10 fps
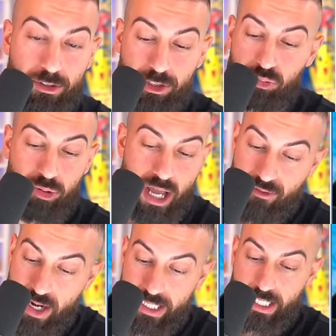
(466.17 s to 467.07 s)
It just wouldn't
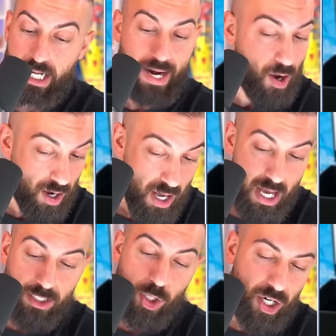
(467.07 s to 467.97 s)
have anything in it at all.
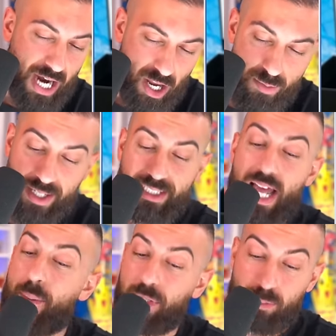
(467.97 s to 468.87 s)
Trainer Gallery makes it
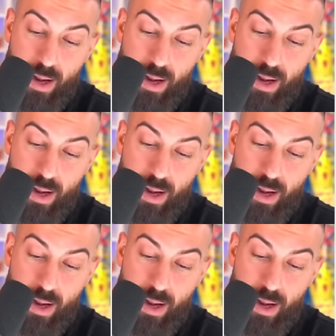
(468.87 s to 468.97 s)
that much